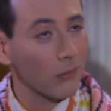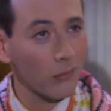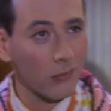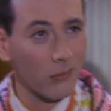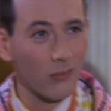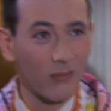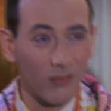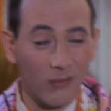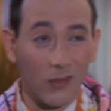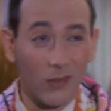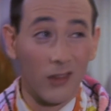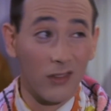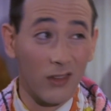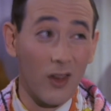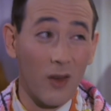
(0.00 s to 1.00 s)
Hmm.
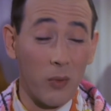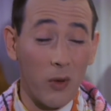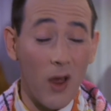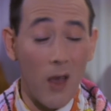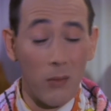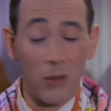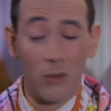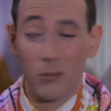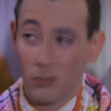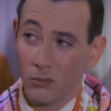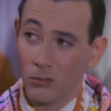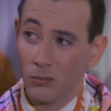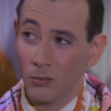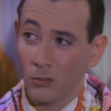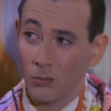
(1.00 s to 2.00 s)
See your problem.
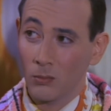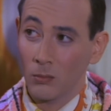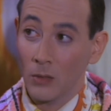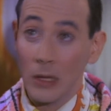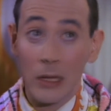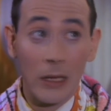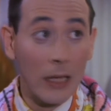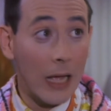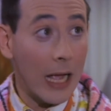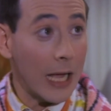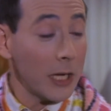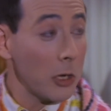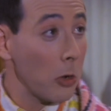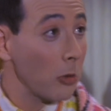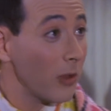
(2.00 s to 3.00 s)

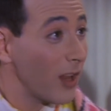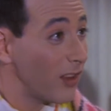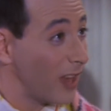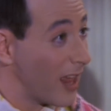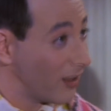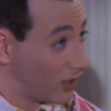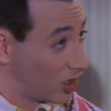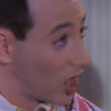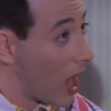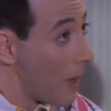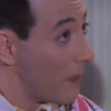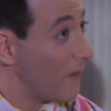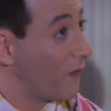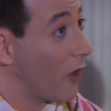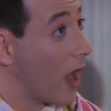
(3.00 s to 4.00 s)
I know. Let's ask
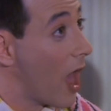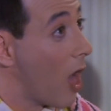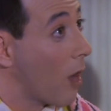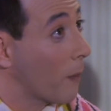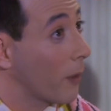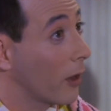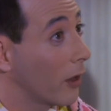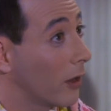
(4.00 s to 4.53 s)
Jambi for help.